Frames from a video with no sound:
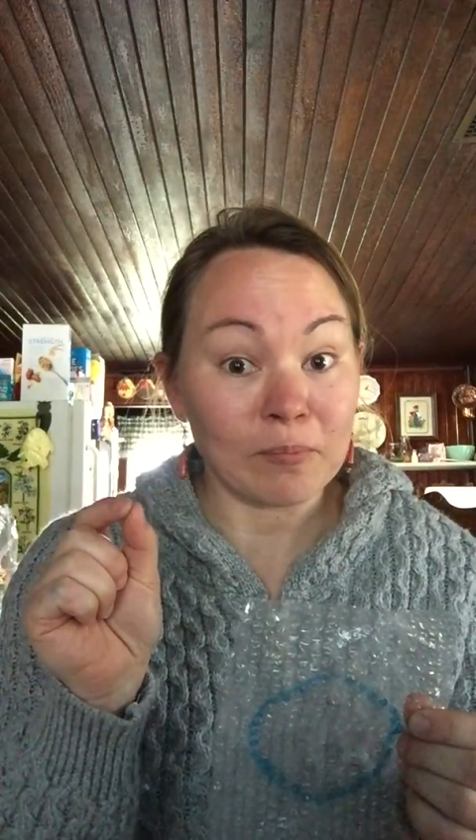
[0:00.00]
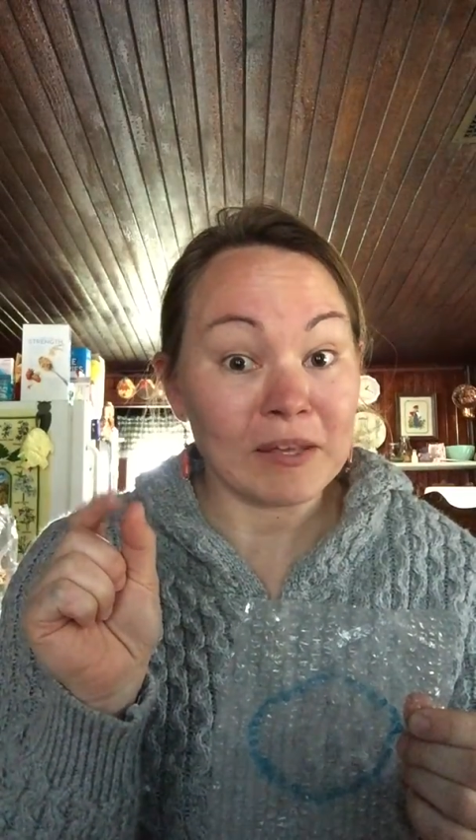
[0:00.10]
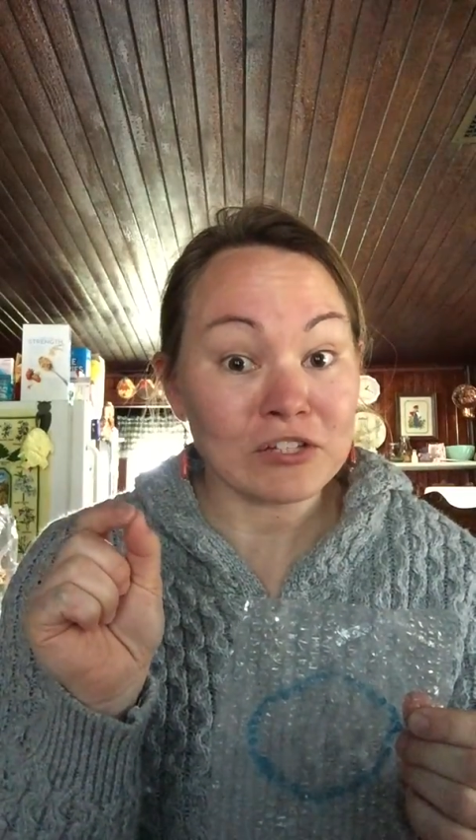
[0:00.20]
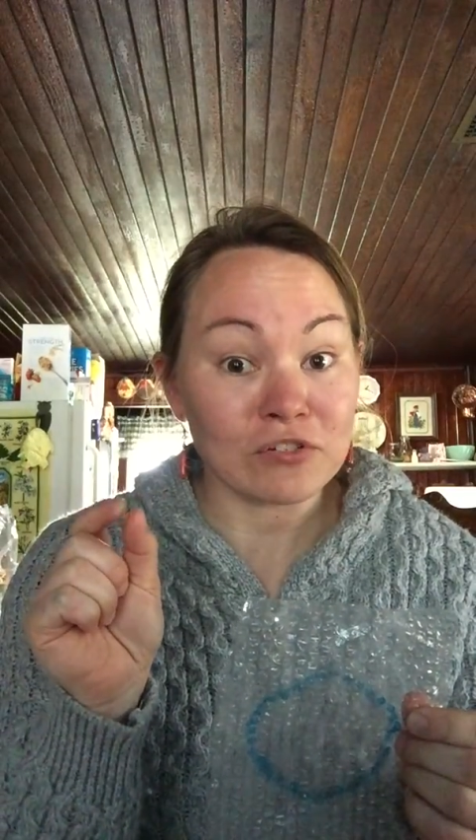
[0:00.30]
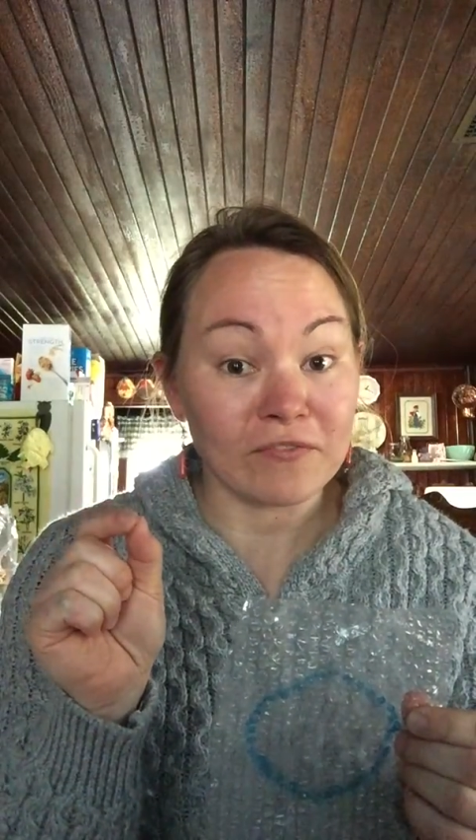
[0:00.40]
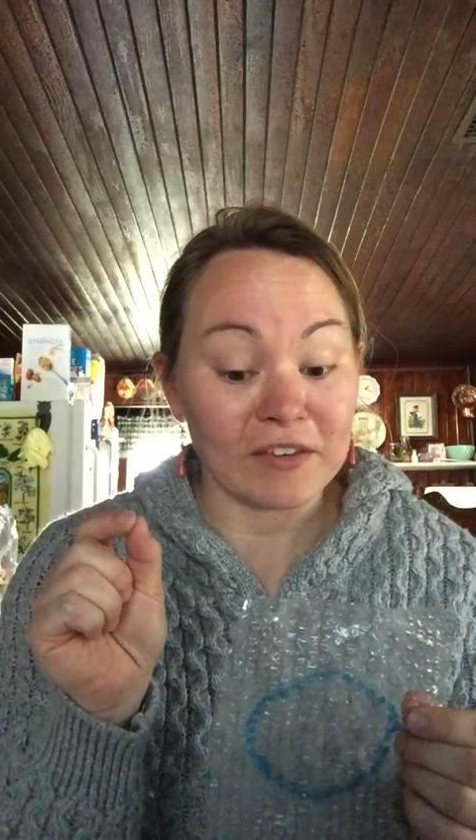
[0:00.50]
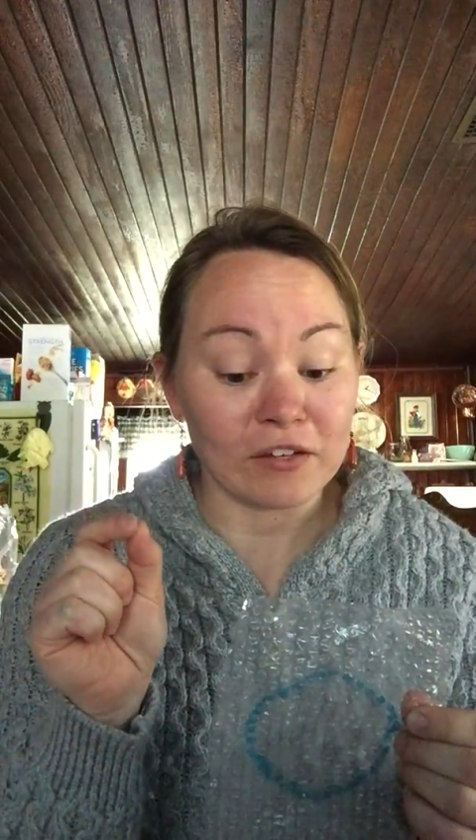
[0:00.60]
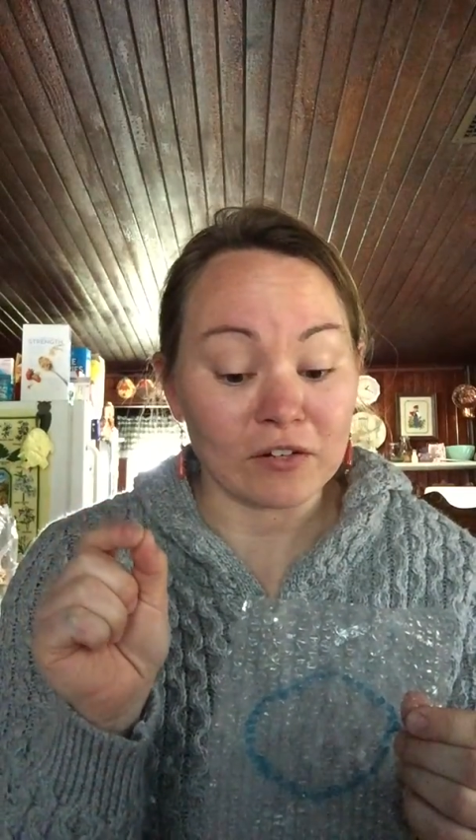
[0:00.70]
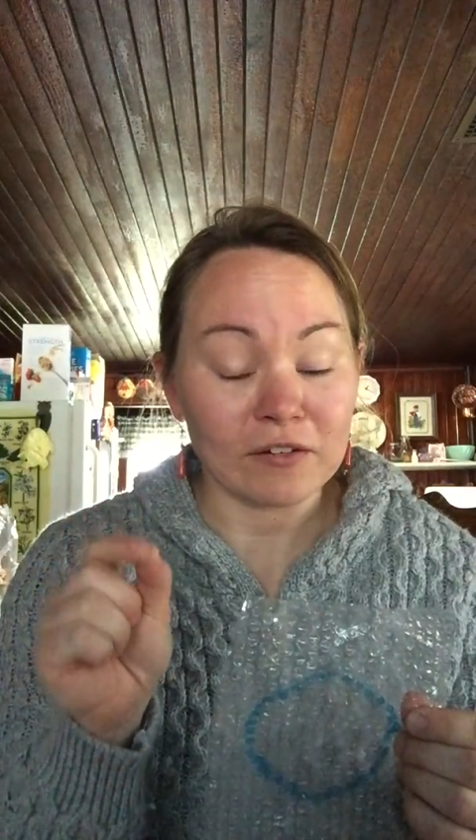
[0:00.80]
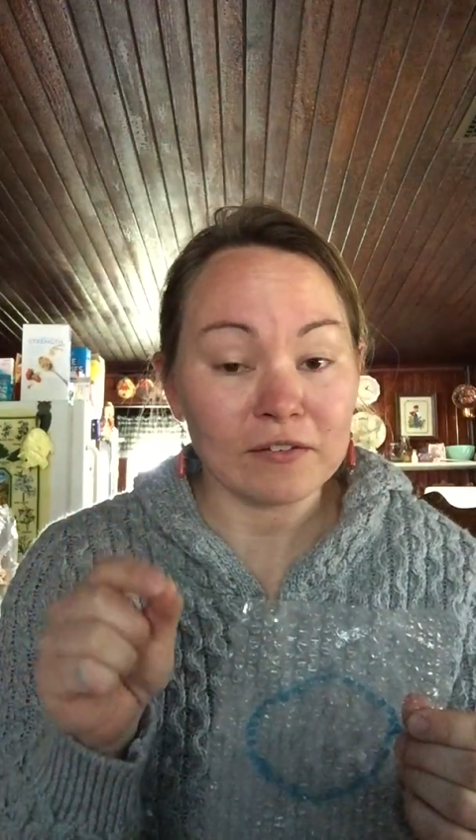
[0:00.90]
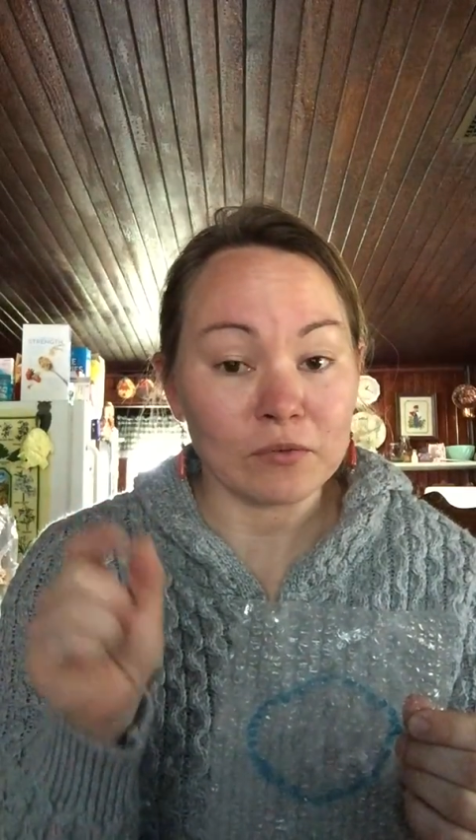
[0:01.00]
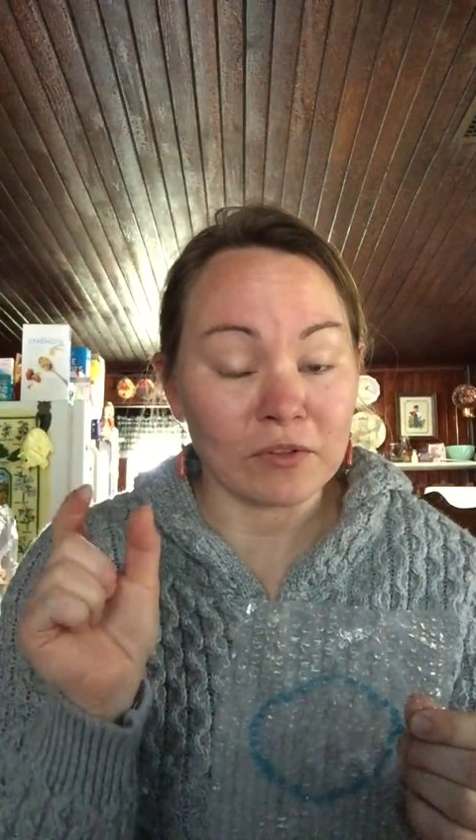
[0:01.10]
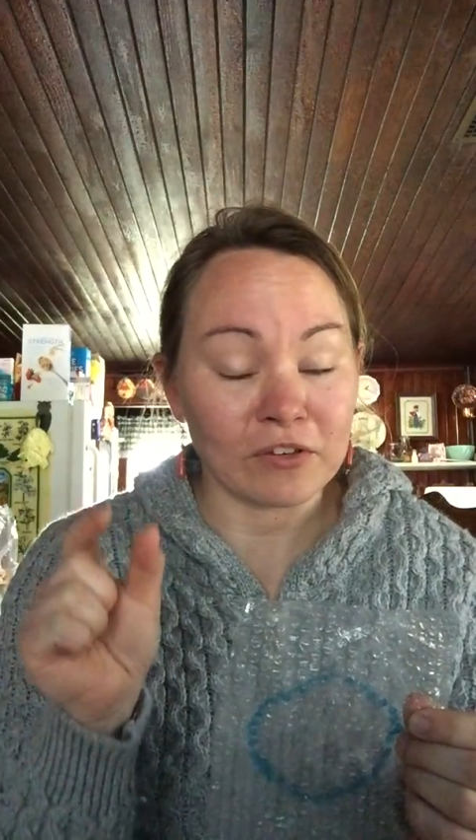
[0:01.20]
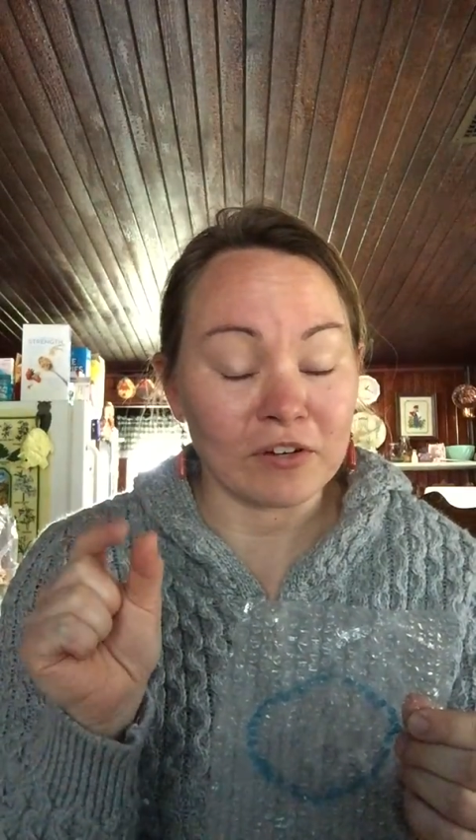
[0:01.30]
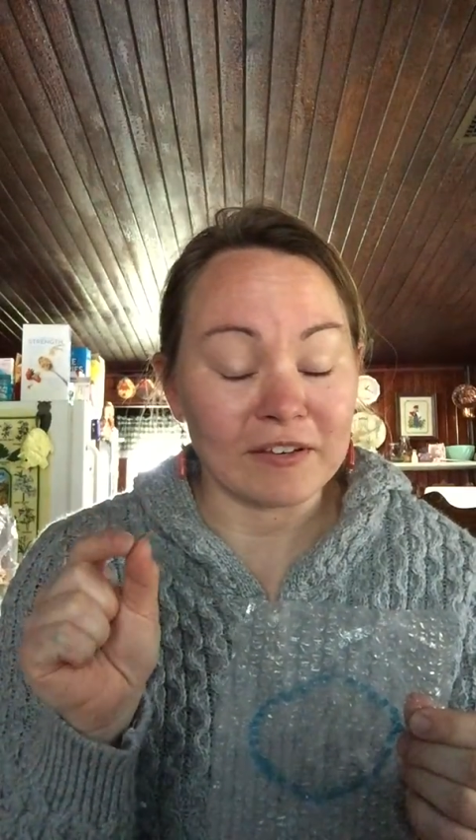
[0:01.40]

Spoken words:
pincher fingers or their